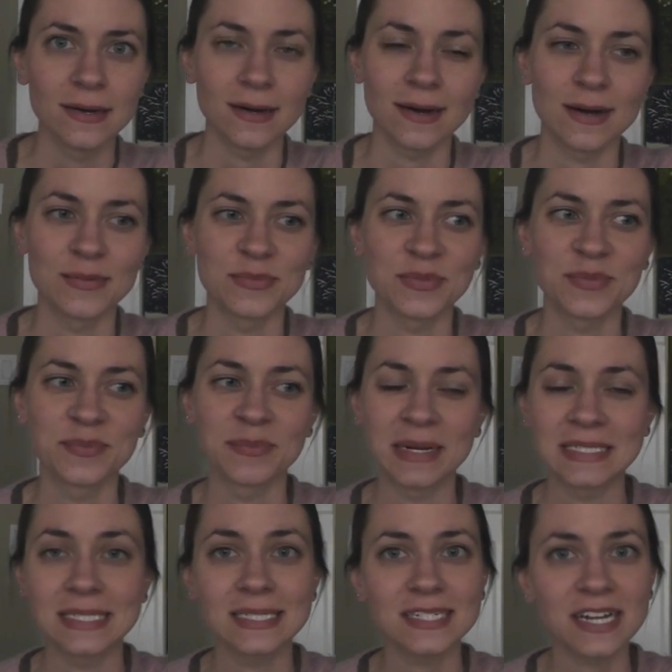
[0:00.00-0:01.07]

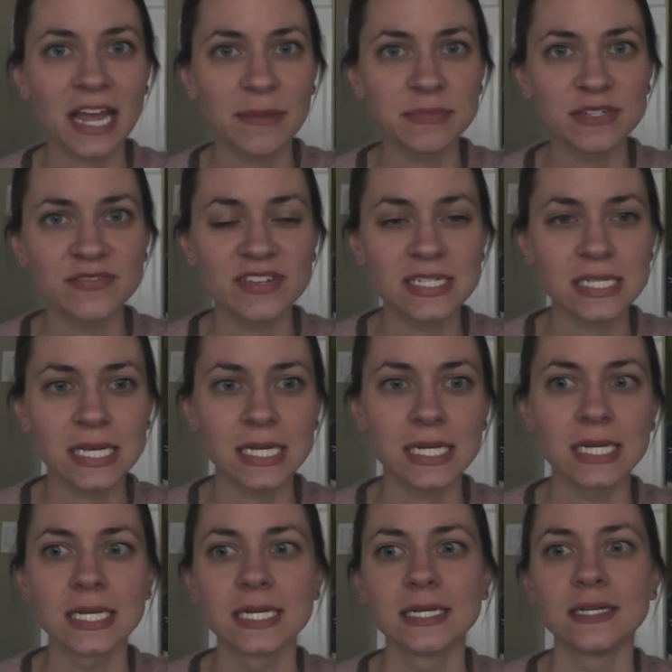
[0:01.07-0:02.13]
My sister came to
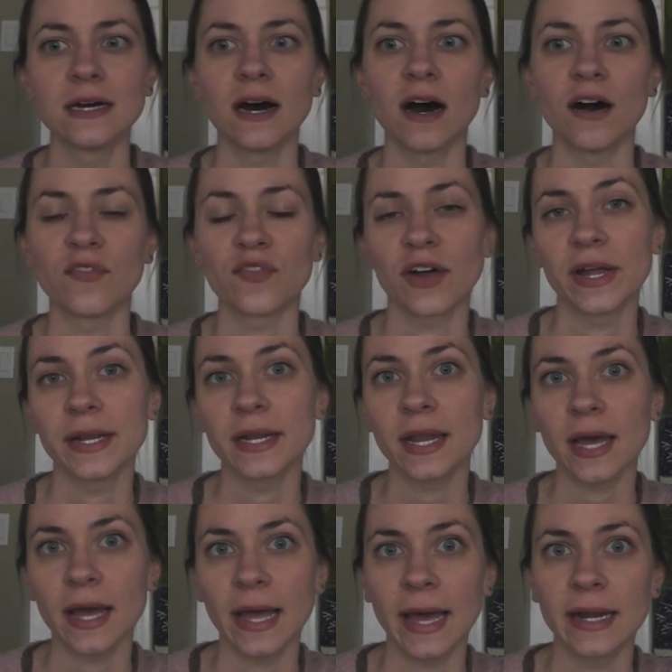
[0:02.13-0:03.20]
visit. A friend
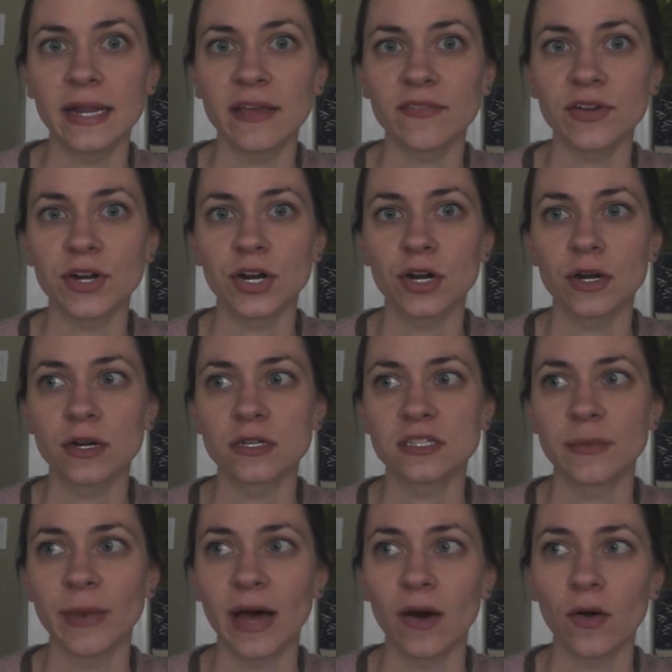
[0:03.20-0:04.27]
had given her
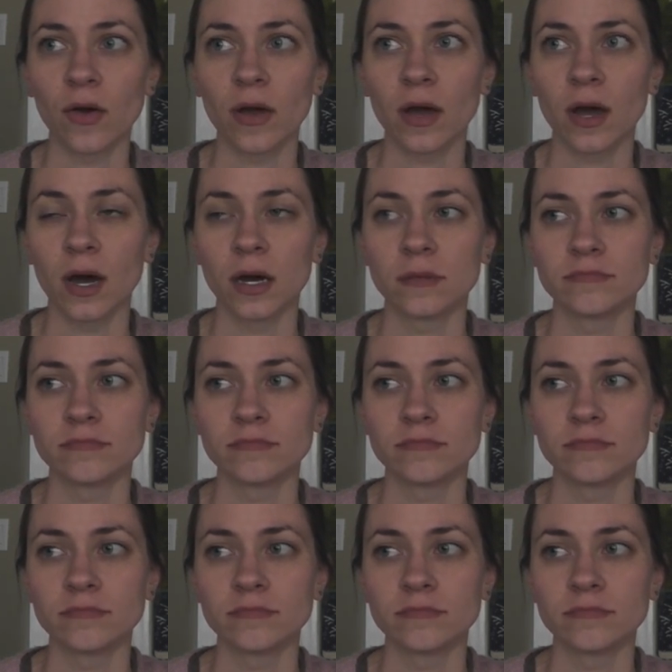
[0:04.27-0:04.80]
some elk